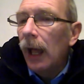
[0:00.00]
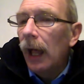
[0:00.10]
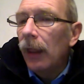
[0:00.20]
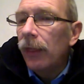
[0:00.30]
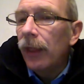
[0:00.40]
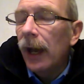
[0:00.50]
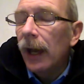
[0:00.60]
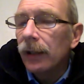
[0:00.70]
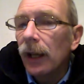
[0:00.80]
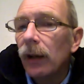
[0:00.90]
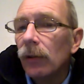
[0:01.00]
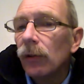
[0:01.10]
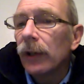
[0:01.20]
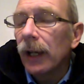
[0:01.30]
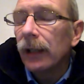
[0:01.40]
That I will
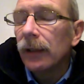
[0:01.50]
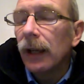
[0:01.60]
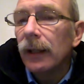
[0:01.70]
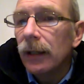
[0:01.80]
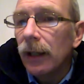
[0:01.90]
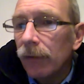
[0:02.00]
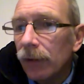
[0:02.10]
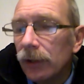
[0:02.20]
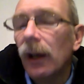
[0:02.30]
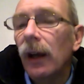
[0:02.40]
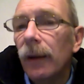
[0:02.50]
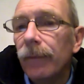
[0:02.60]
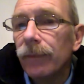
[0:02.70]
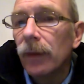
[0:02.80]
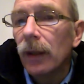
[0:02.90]
look at another time,
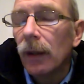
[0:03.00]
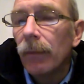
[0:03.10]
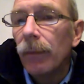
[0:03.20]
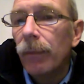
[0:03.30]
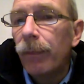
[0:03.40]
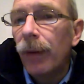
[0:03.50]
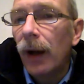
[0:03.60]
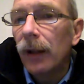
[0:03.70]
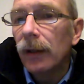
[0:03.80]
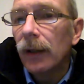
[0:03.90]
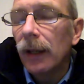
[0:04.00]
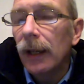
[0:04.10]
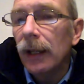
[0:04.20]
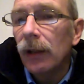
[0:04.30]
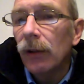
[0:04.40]
but
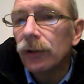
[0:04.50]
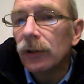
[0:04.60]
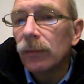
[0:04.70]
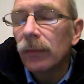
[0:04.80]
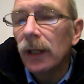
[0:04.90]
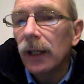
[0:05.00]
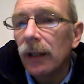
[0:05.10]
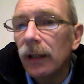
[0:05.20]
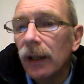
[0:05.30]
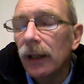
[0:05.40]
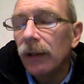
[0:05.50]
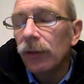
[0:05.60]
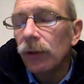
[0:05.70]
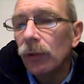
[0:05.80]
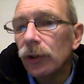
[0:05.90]
it looks to me that if
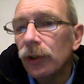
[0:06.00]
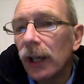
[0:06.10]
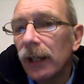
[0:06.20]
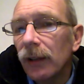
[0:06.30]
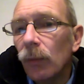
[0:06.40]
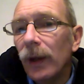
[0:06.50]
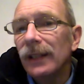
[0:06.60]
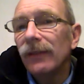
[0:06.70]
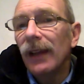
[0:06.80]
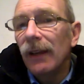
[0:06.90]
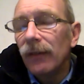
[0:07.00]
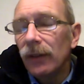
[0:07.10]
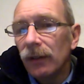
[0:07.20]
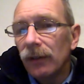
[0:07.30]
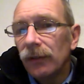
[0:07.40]
you were to take the weight of
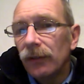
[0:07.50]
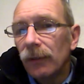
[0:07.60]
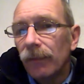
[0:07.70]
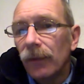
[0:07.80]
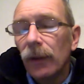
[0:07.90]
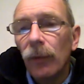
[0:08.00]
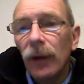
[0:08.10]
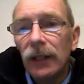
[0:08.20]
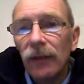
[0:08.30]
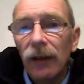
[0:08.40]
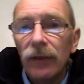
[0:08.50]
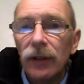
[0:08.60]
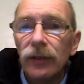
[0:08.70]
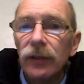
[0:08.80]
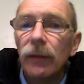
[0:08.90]
evidence
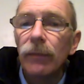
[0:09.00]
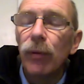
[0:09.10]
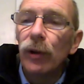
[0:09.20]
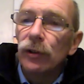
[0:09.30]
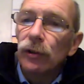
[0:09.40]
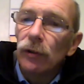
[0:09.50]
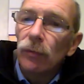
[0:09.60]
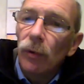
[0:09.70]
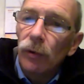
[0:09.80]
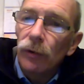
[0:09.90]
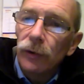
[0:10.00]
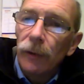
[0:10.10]
points towards